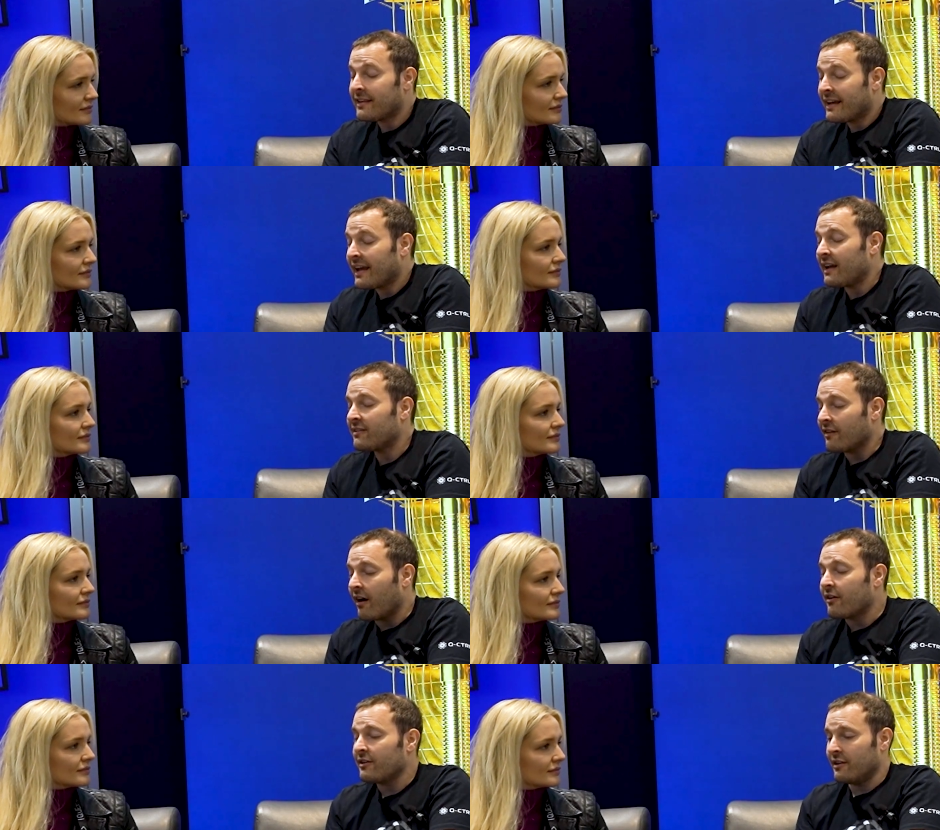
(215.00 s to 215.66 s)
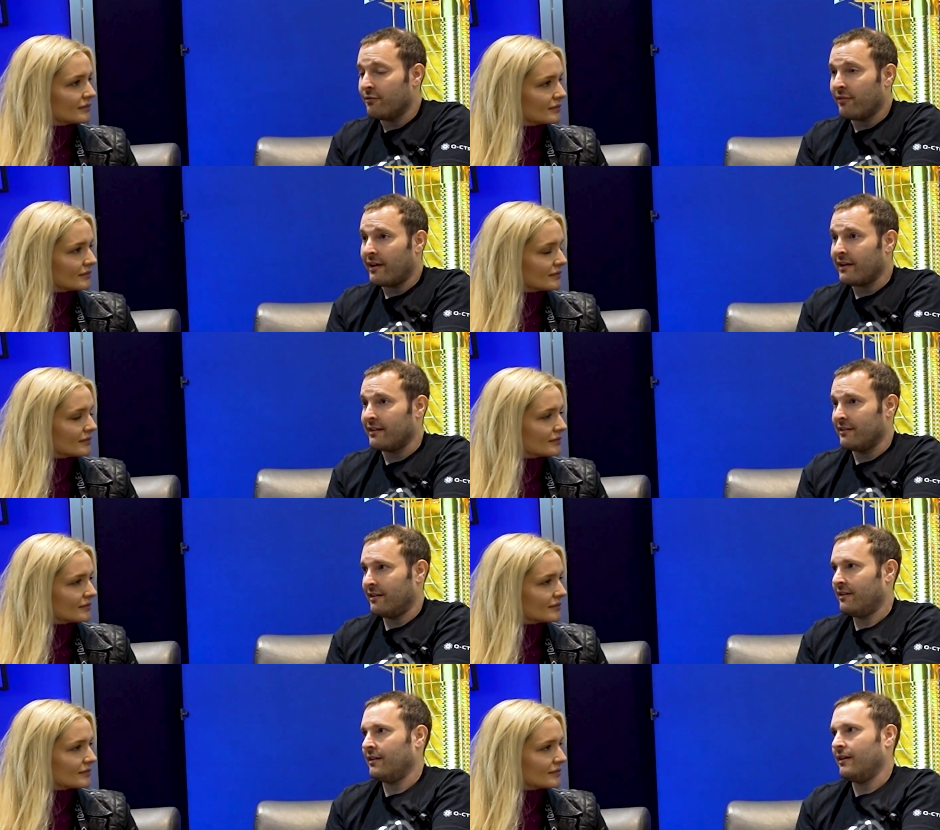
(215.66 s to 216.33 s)
Speaker 1: the gates are
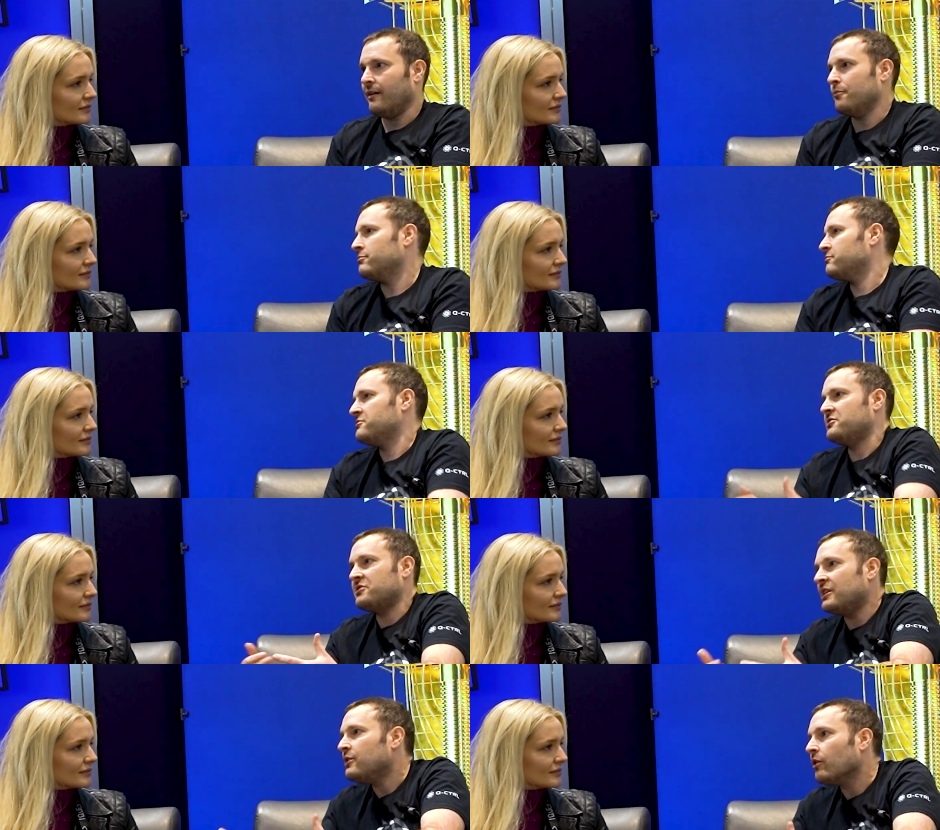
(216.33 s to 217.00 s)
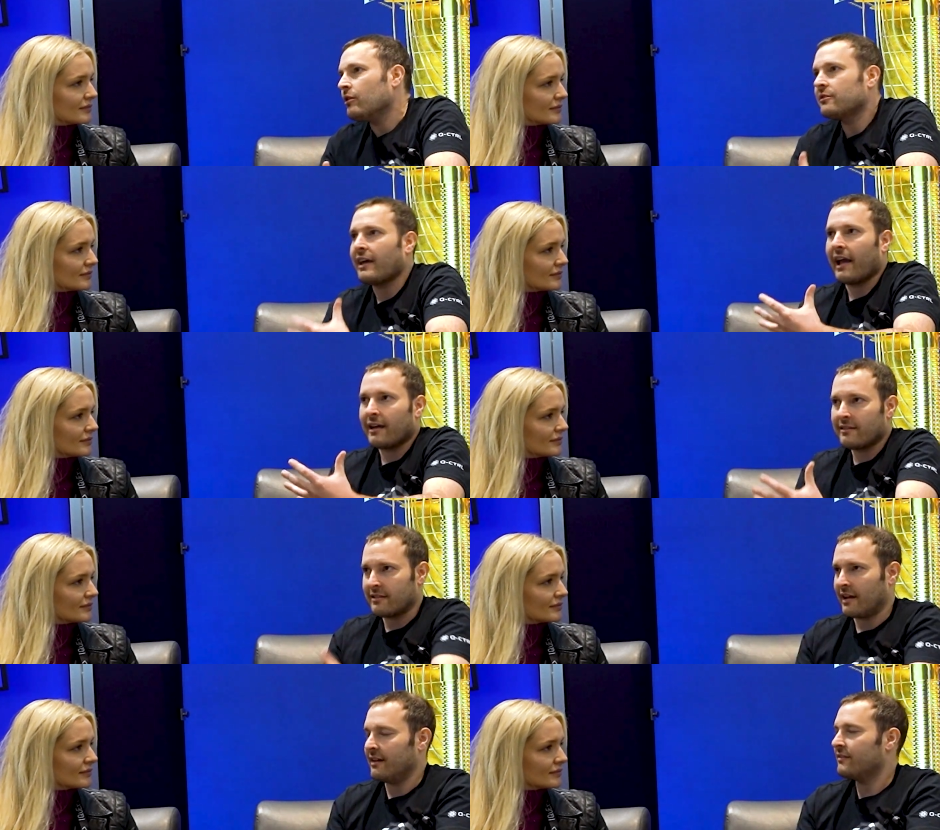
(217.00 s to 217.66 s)
defined. Uh, CNOT,
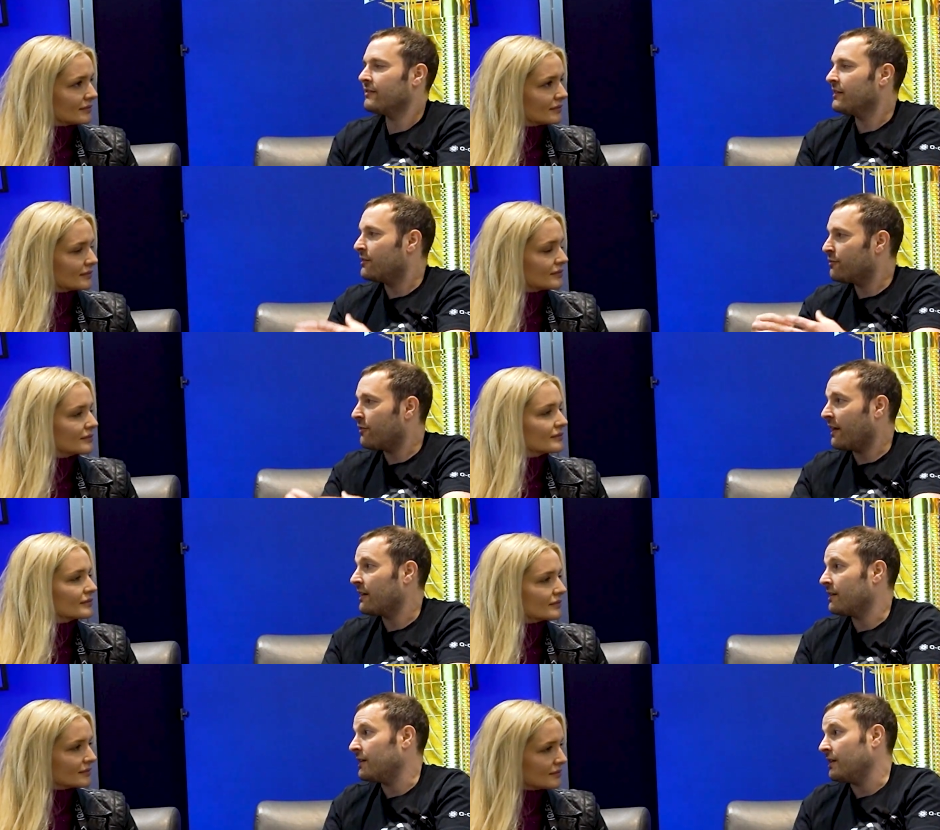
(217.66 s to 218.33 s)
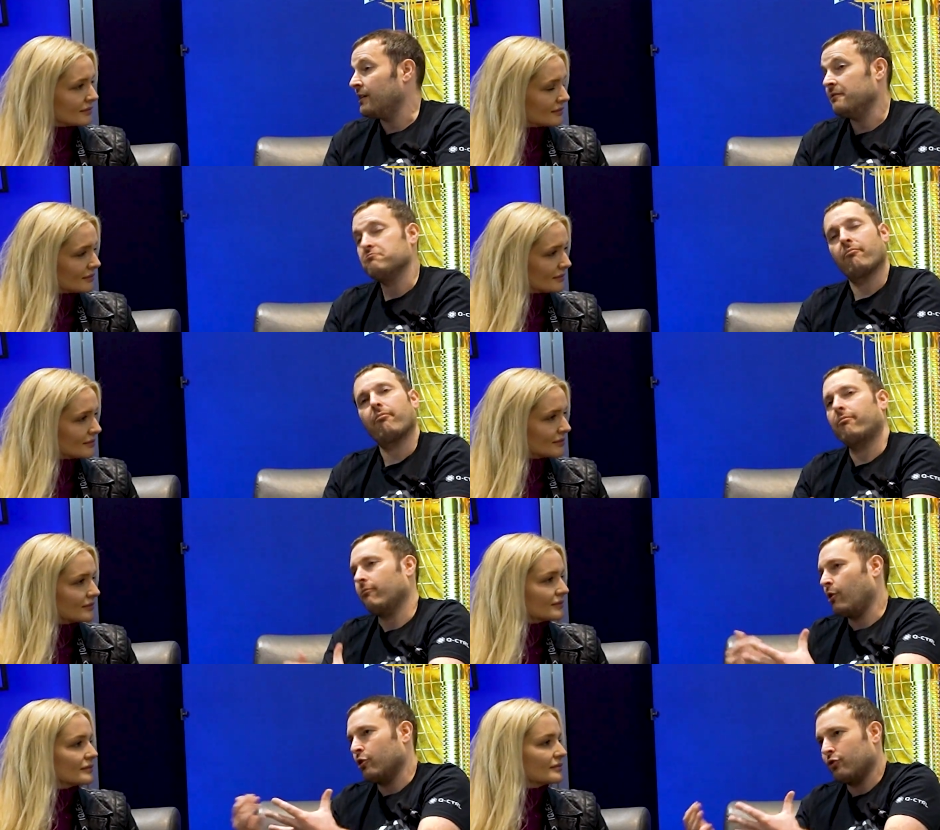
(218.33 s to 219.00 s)
X gates, they defined
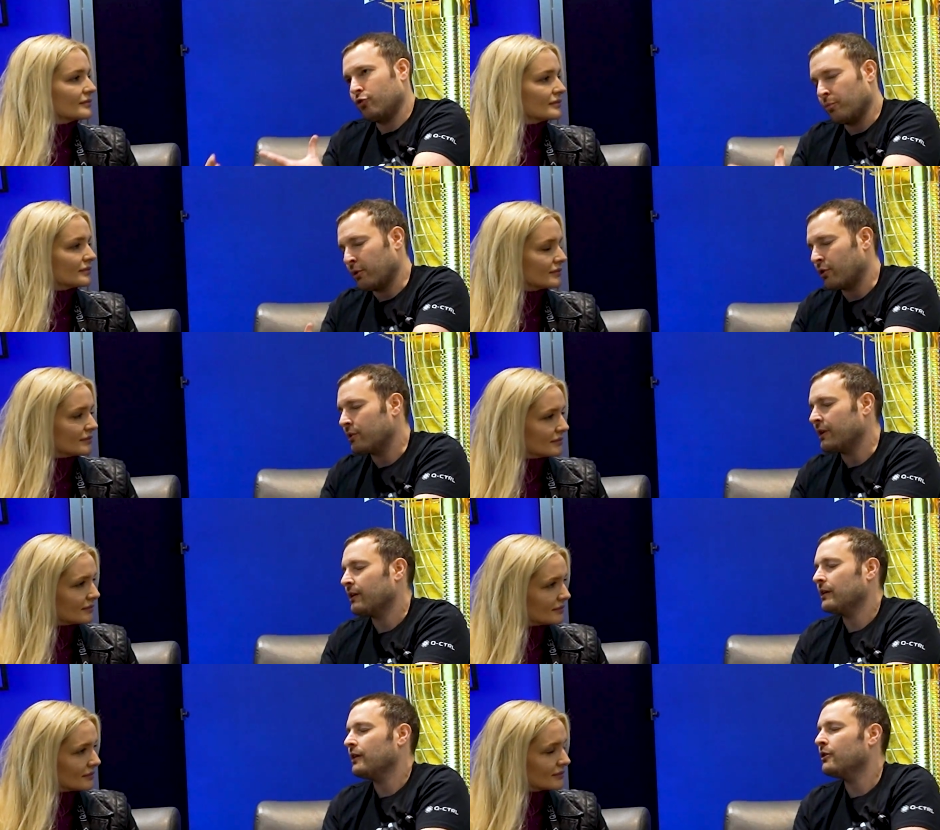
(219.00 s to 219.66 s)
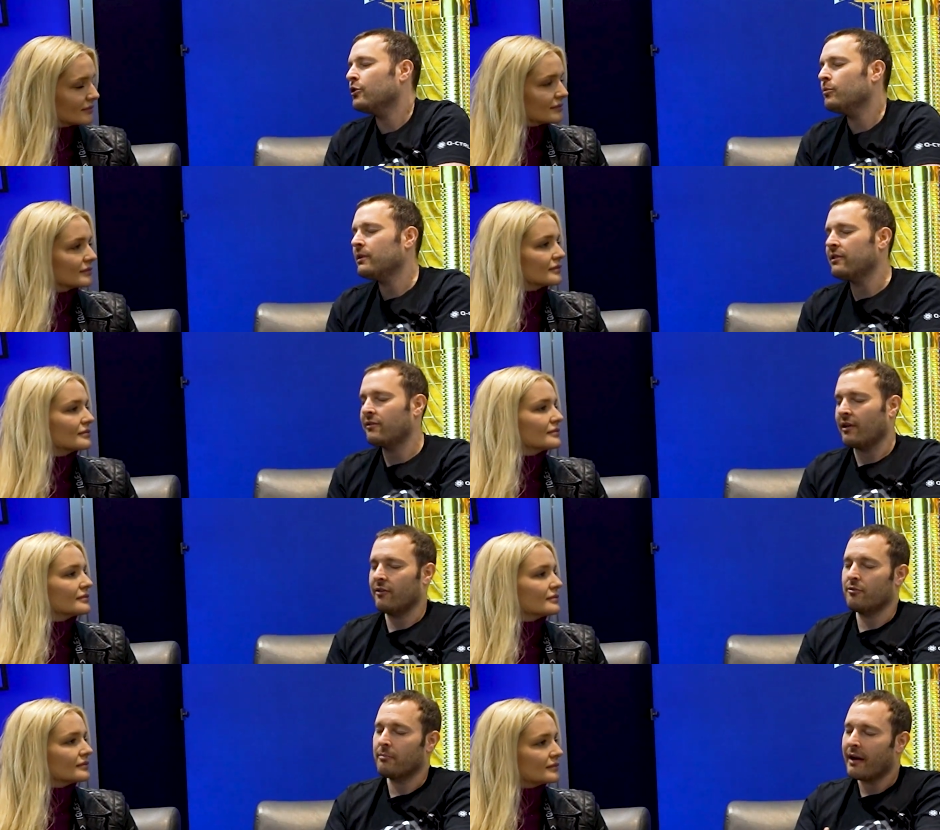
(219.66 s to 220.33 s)
on superconducting
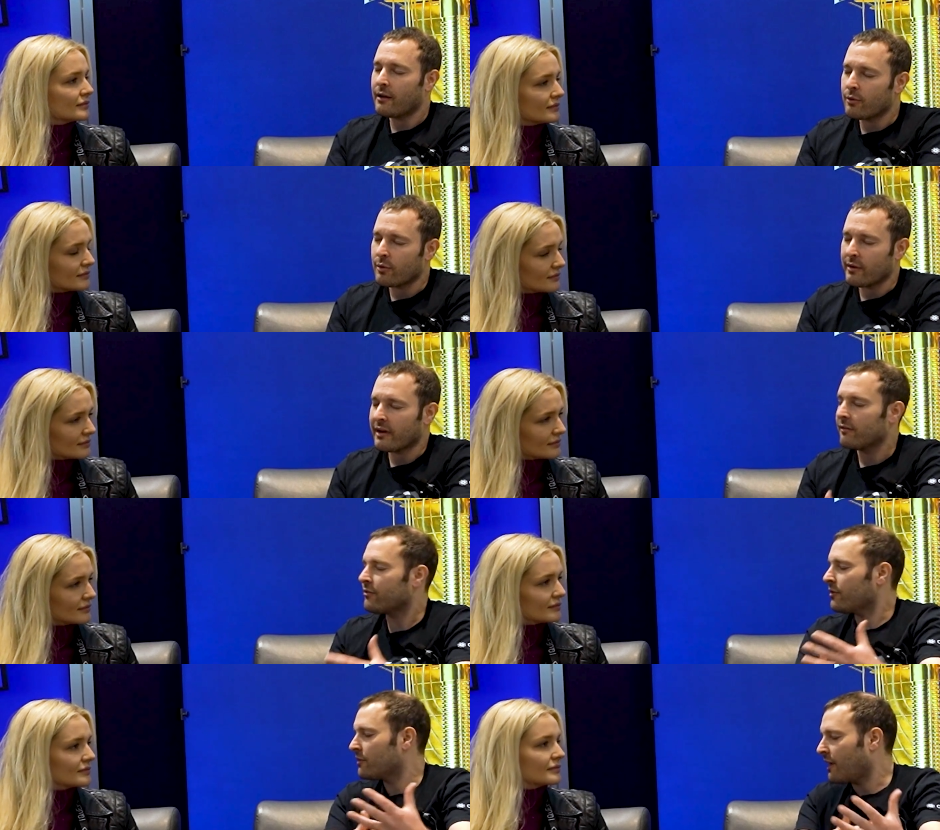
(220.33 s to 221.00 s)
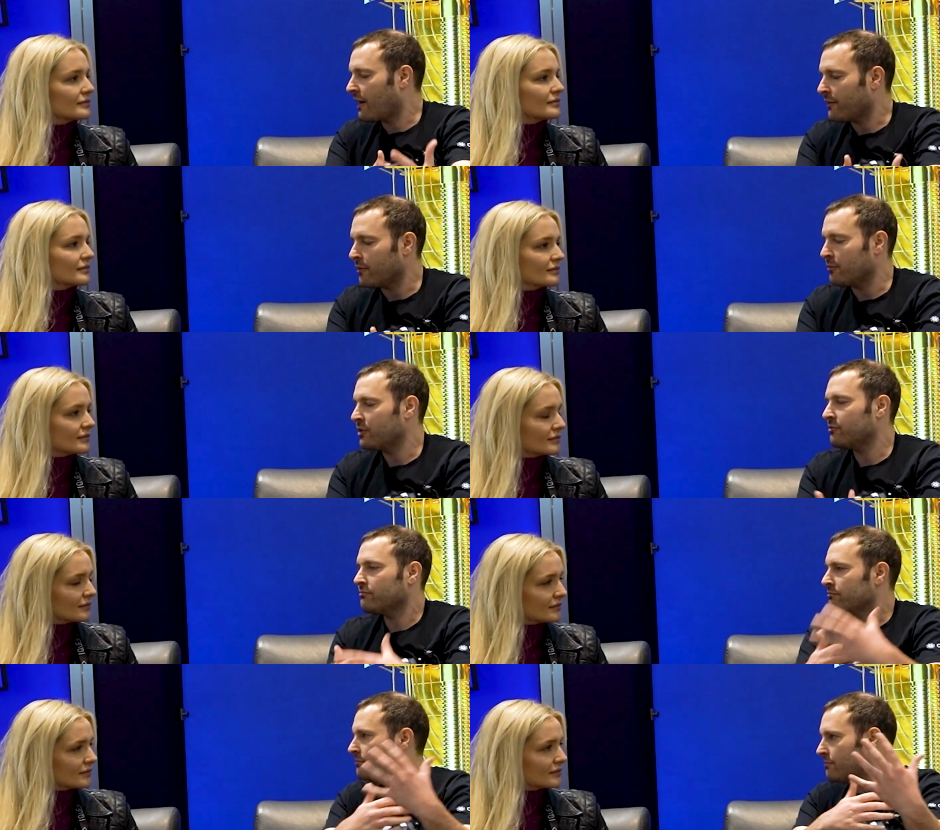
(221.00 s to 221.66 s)
qubits as microwaves, on other
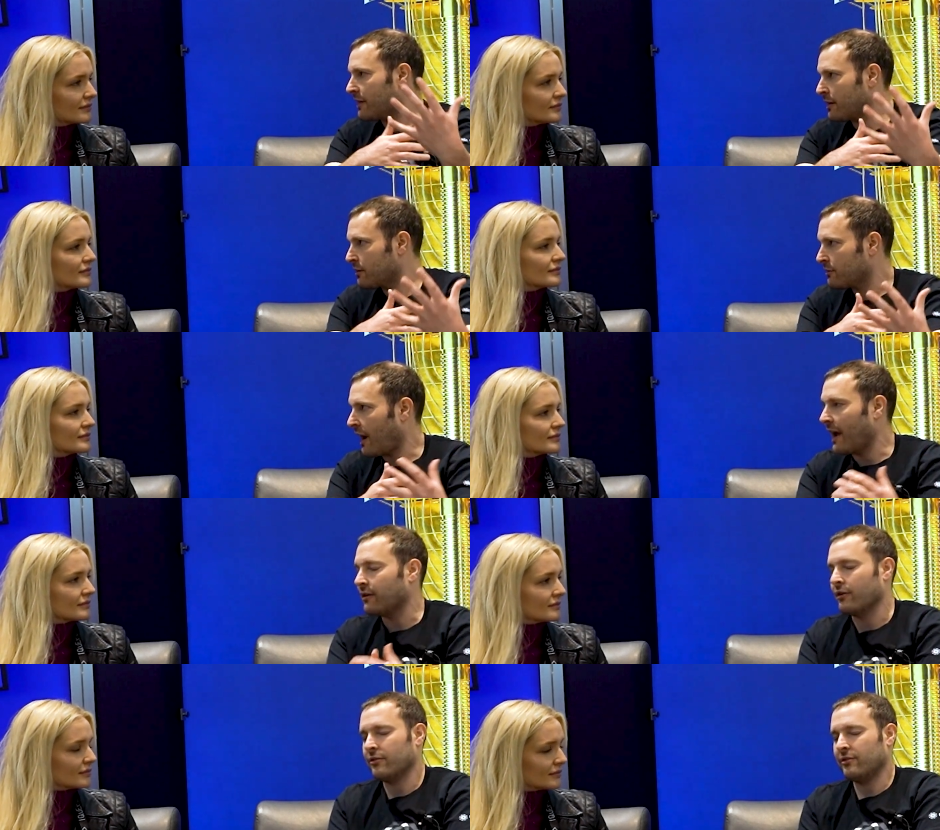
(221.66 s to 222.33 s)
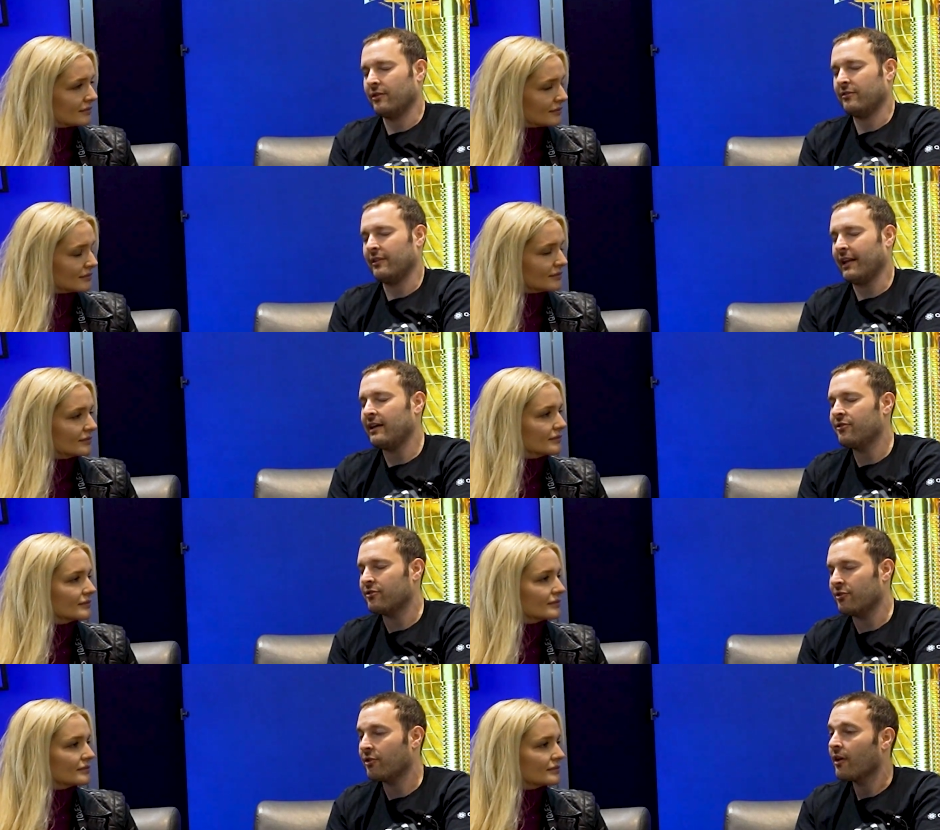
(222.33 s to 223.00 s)
ions as mm-hmm.
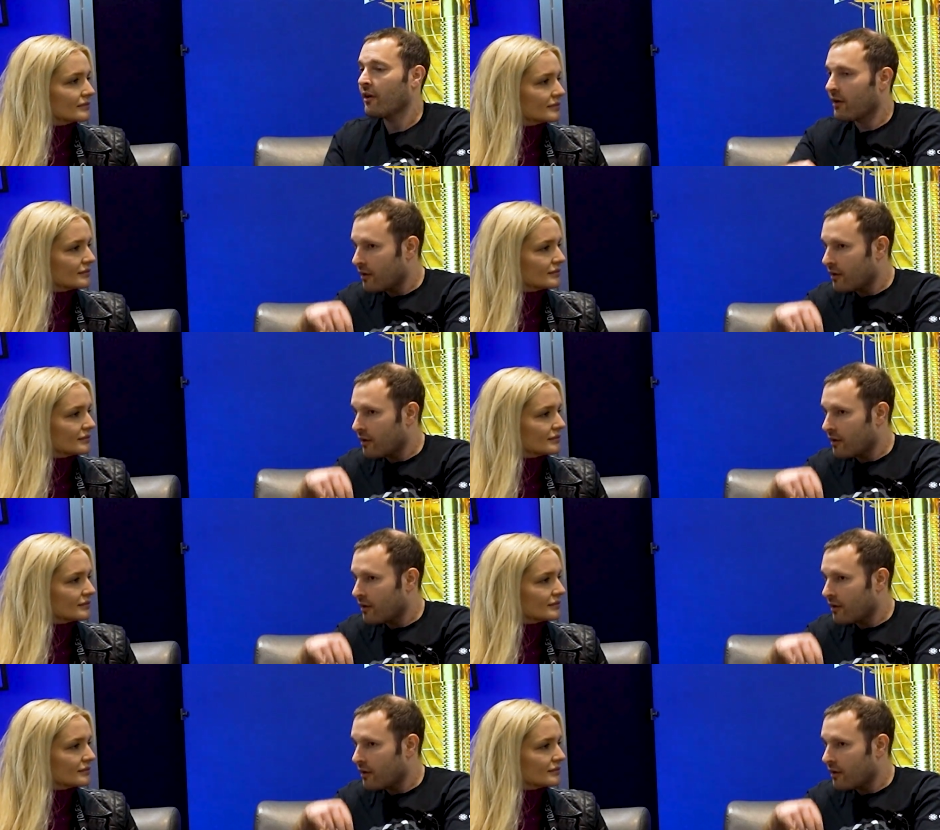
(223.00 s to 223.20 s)
lasers.